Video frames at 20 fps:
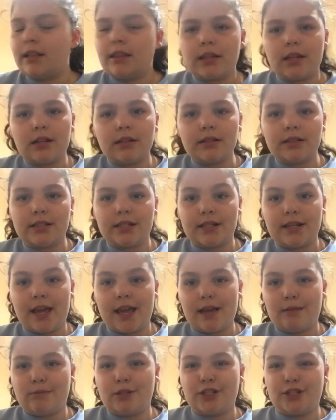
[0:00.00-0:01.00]
I think
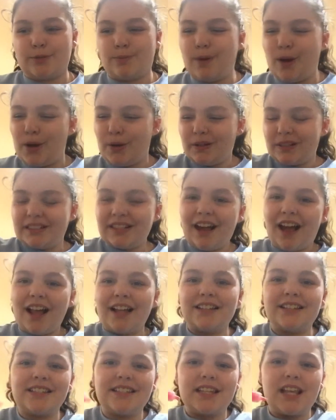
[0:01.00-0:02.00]
today I'm going to do polka
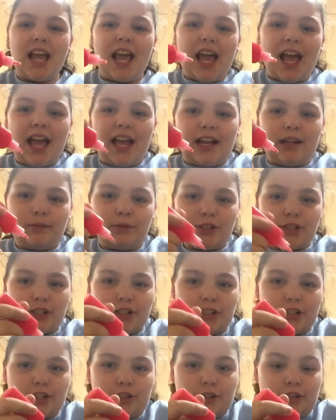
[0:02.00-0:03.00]
dots, and what you're
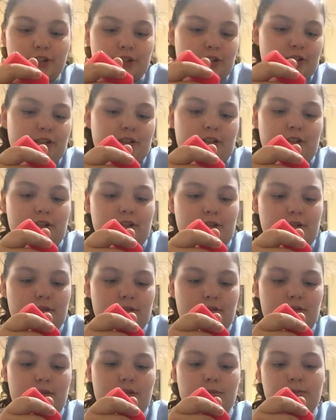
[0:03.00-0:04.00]
going to do is you're just going to
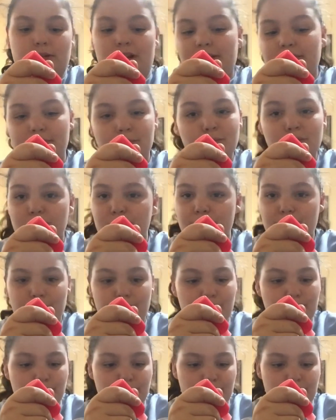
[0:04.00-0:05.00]
go right from the
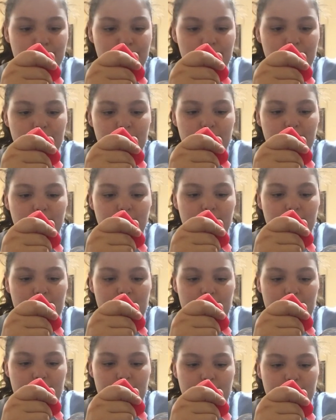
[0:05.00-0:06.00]
tube
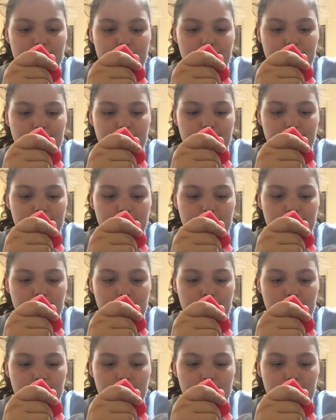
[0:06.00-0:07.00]
and make a
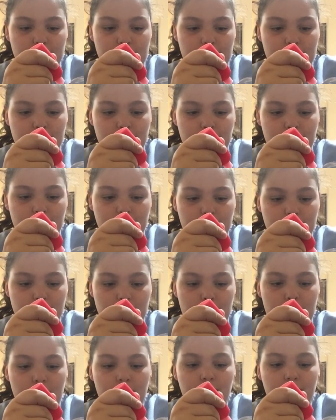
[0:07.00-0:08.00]
little
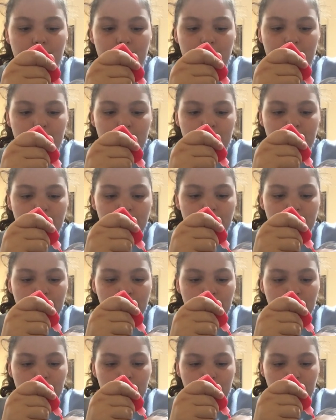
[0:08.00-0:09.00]
dot
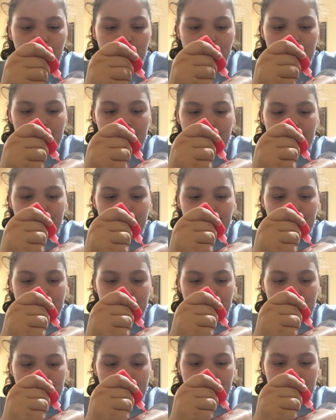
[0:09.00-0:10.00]
or whatever your
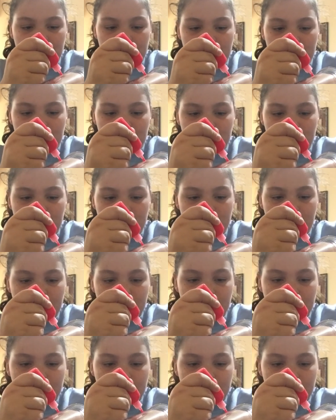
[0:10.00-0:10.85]
design is.